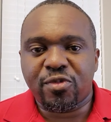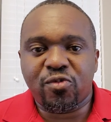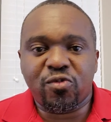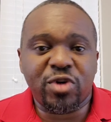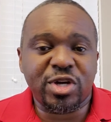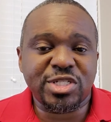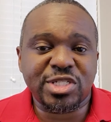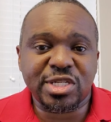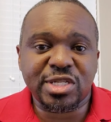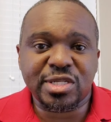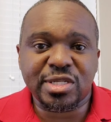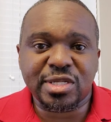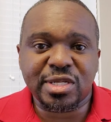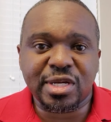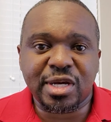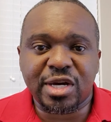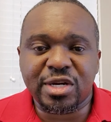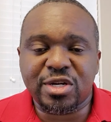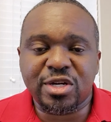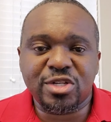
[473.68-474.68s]
wasn't
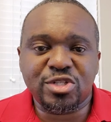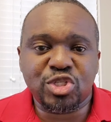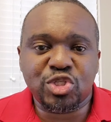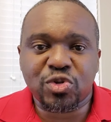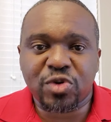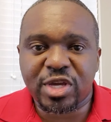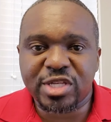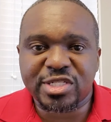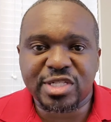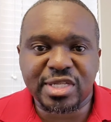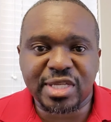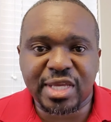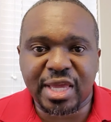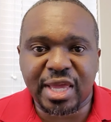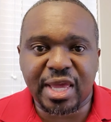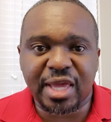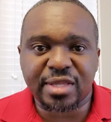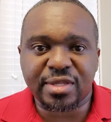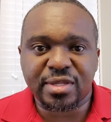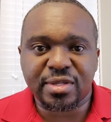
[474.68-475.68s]
a good choice in the
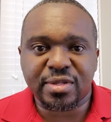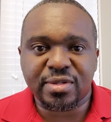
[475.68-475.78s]
end.